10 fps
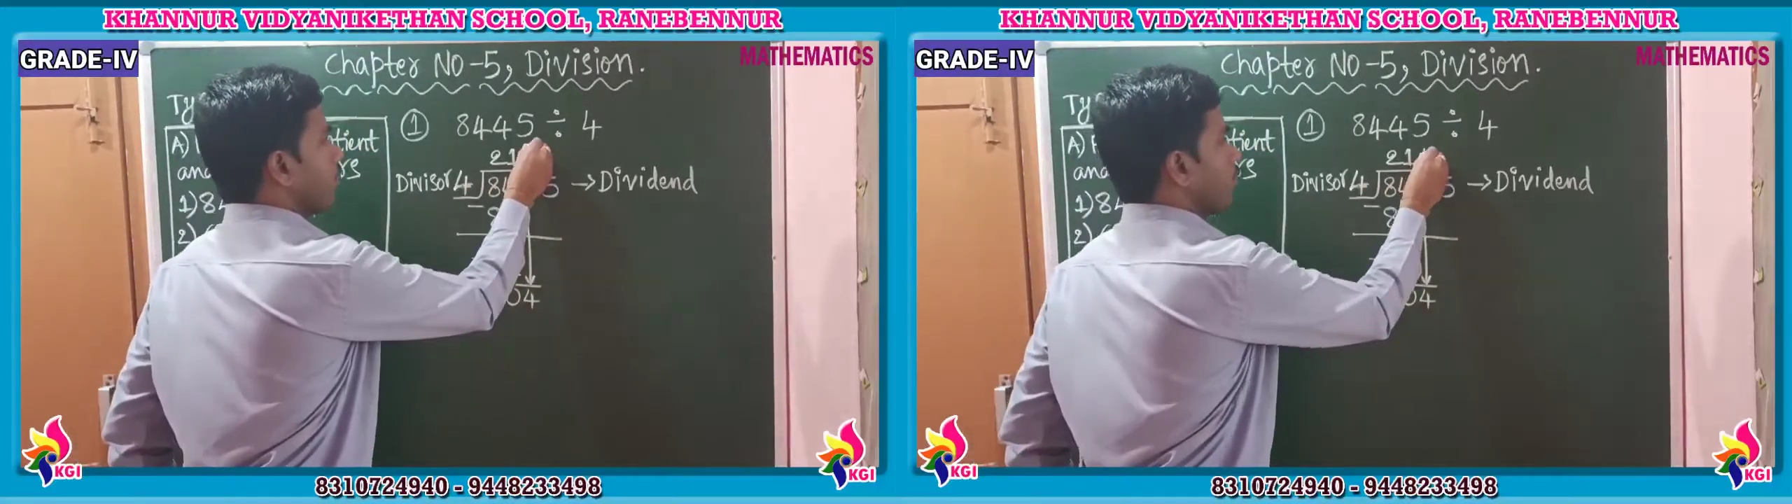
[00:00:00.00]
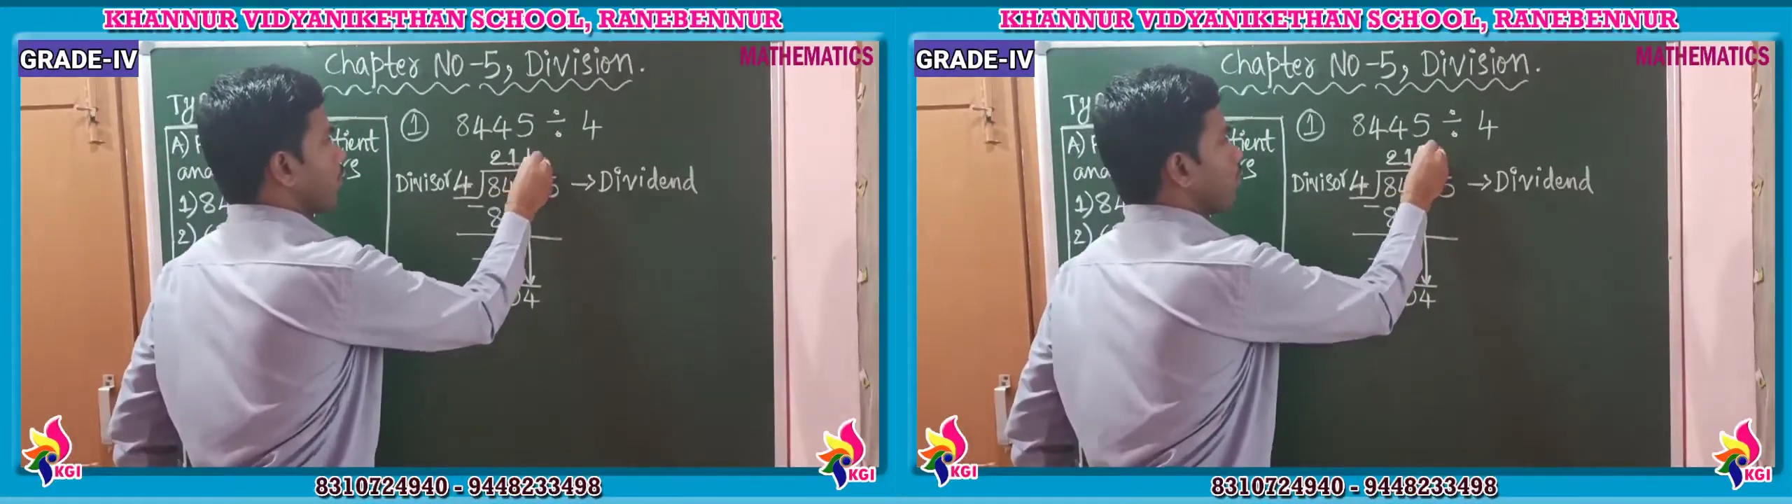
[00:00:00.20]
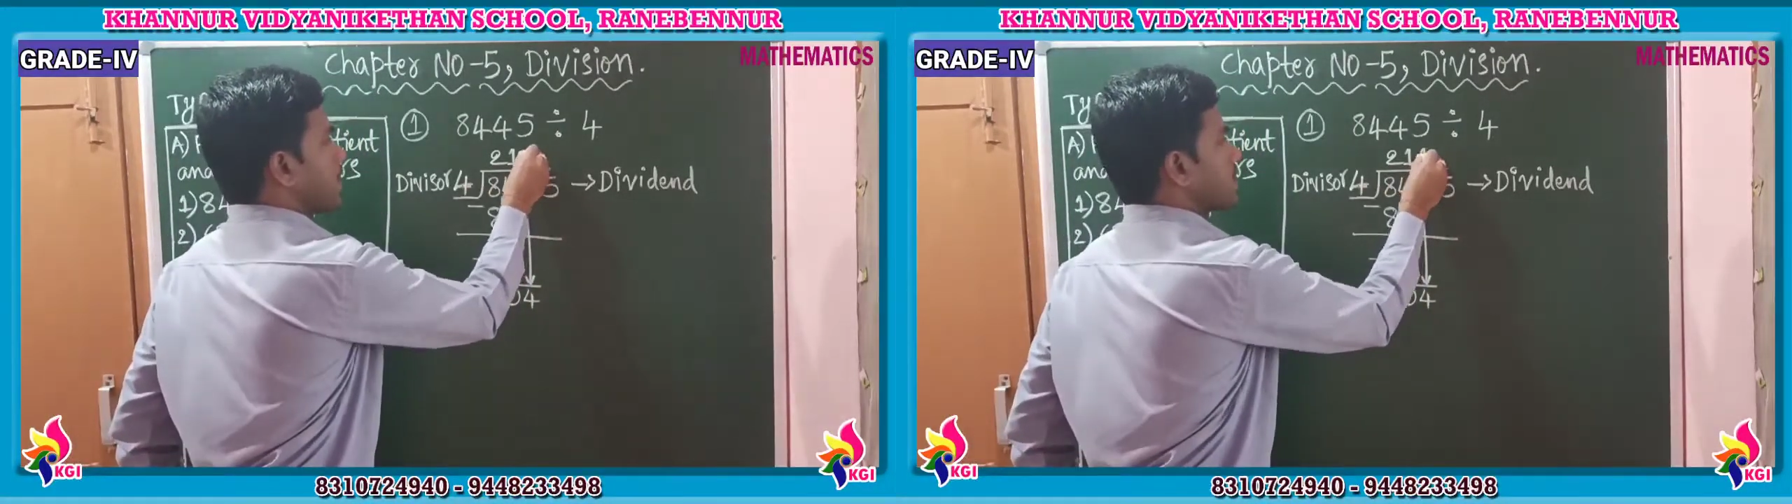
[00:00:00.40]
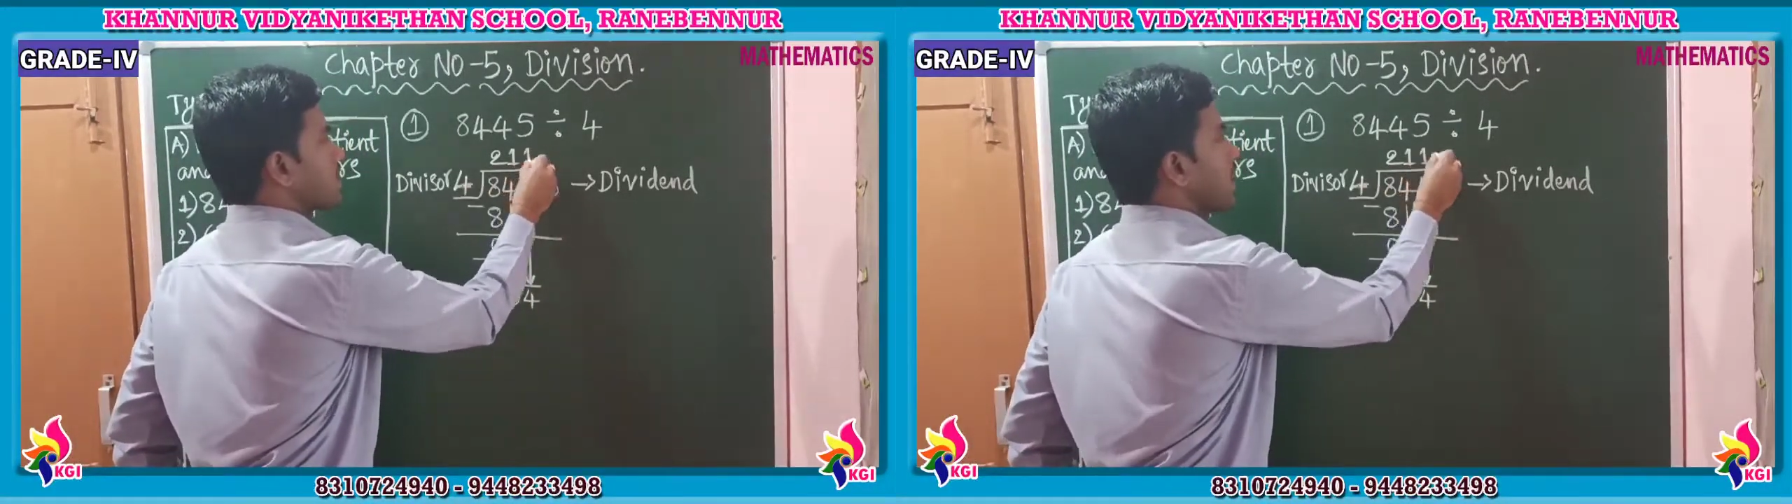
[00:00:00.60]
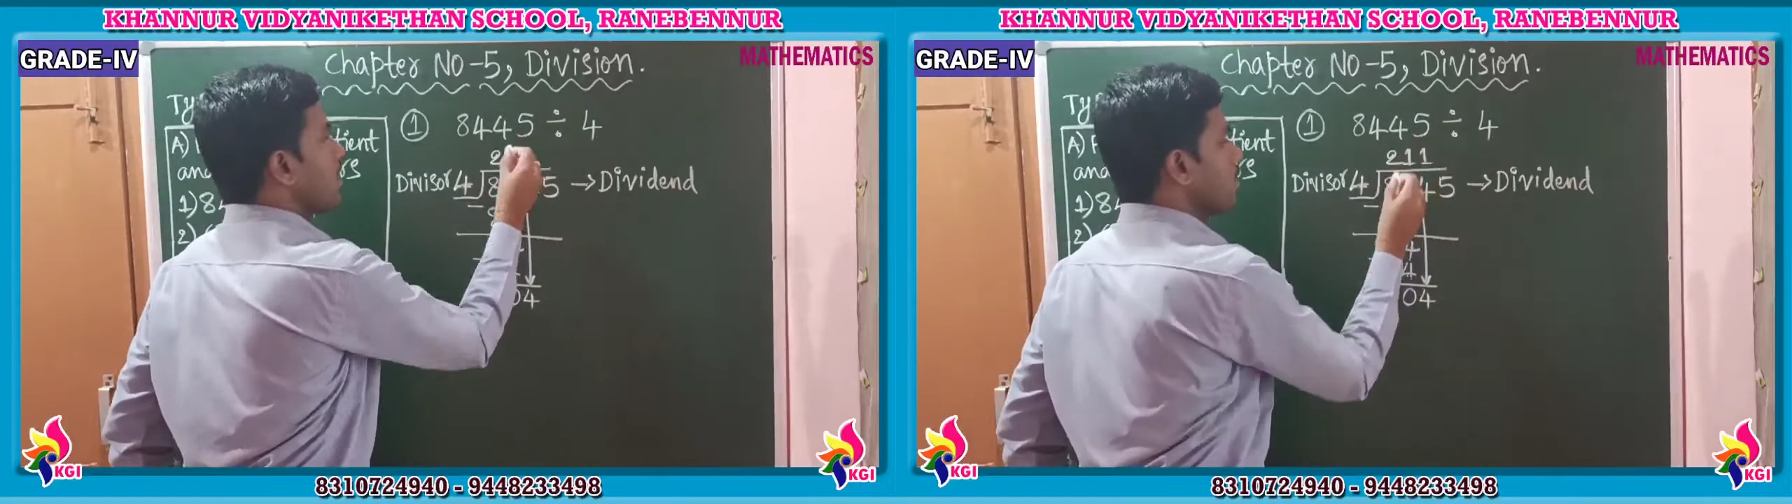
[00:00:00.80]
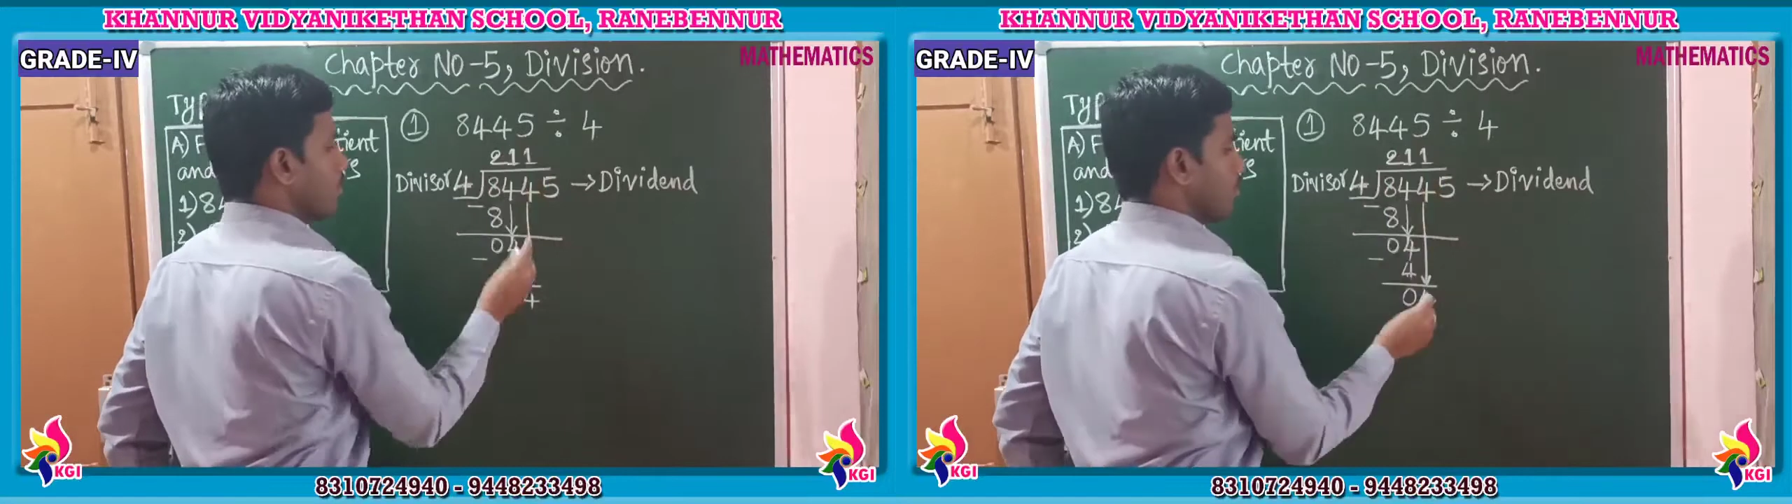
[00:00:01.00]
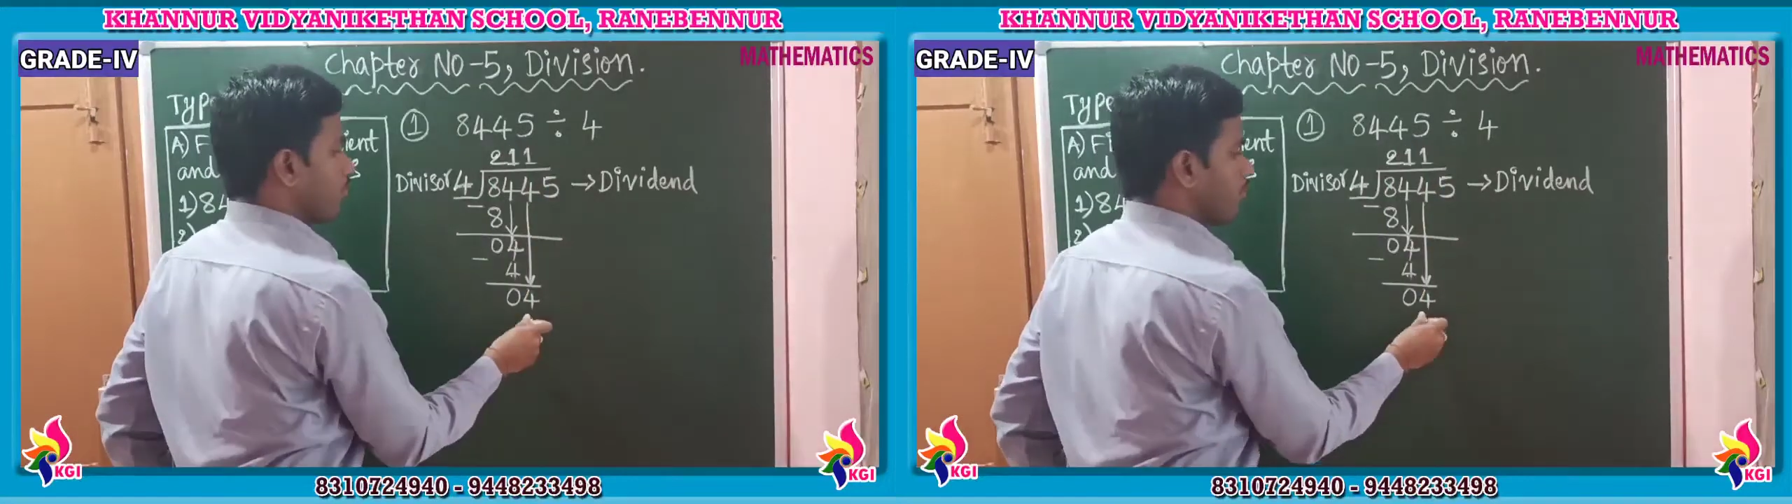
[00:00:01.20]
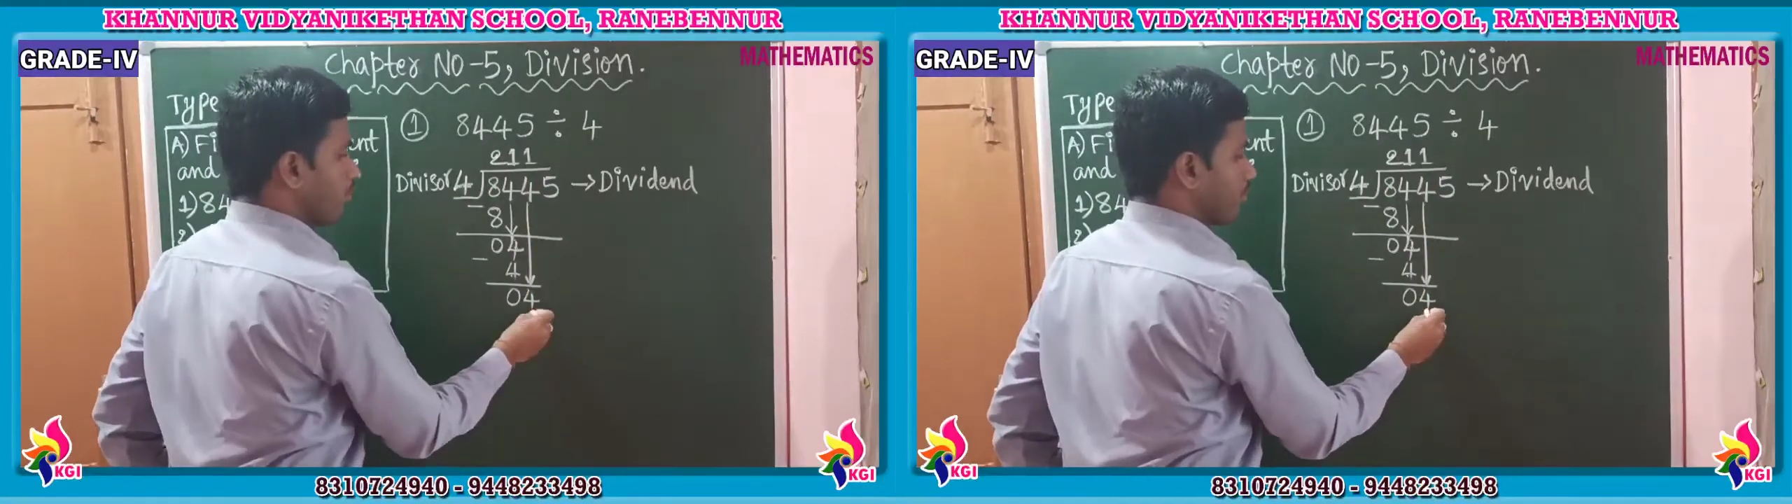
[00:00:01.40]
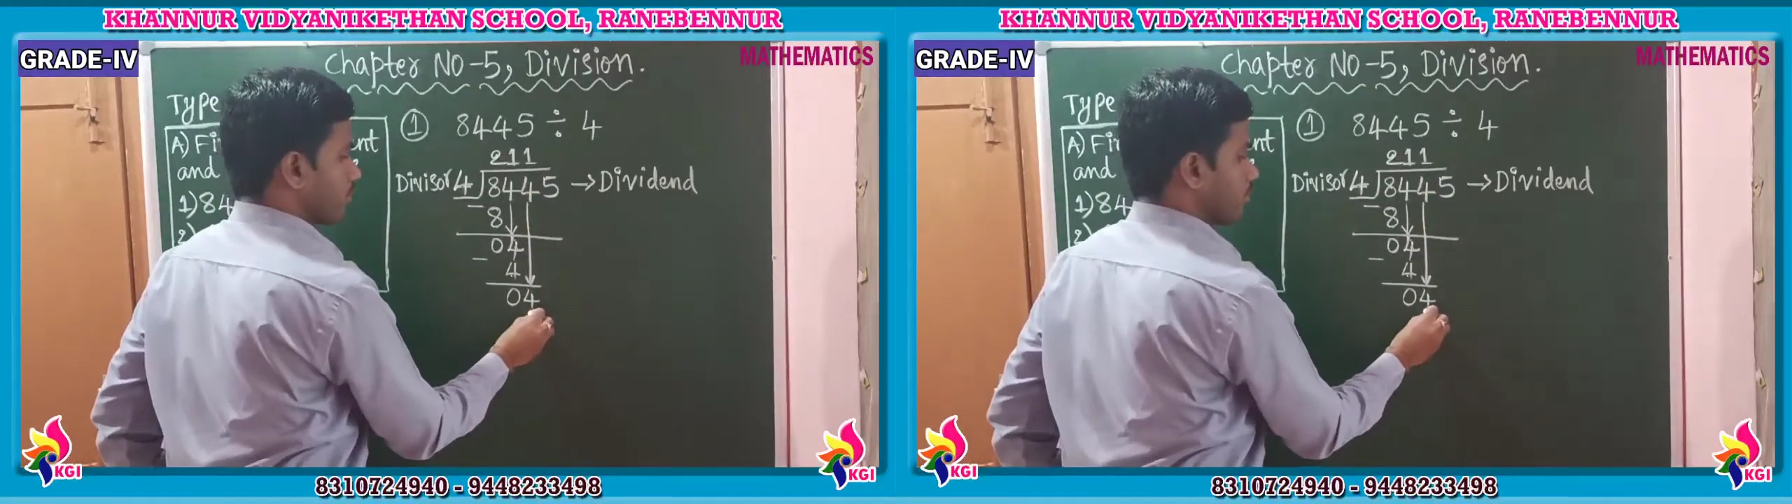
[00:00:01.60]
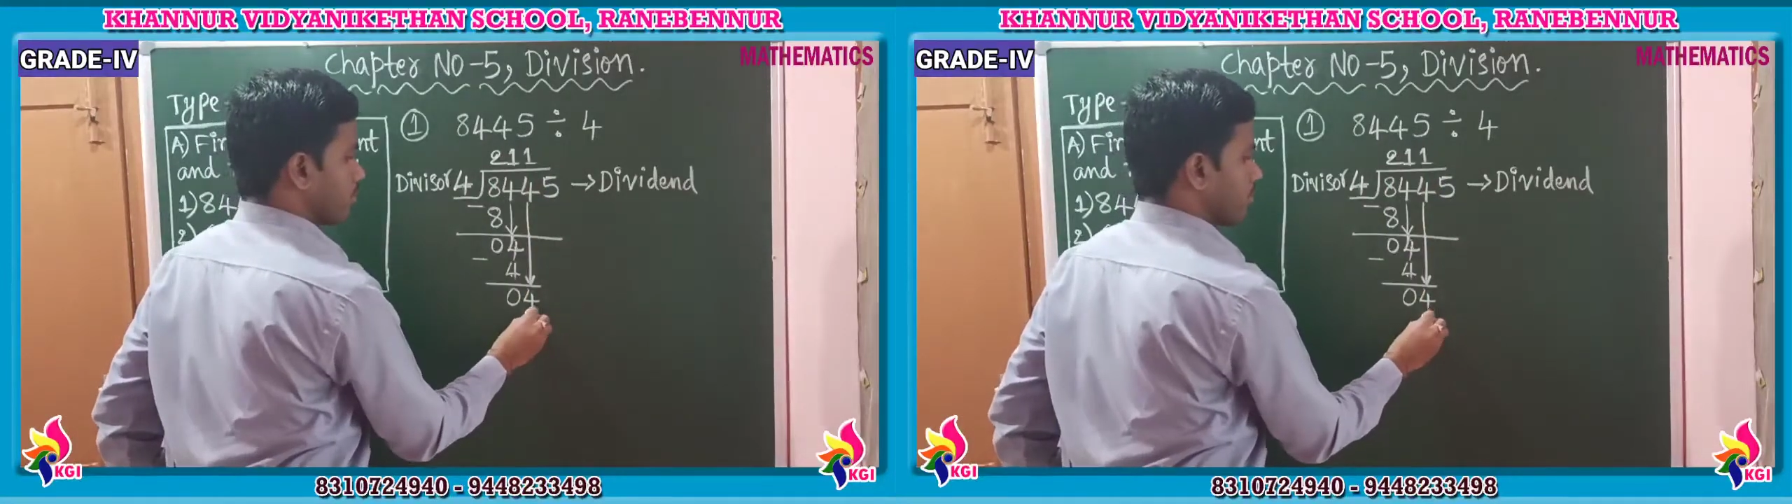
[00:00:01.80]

4 ones are 4.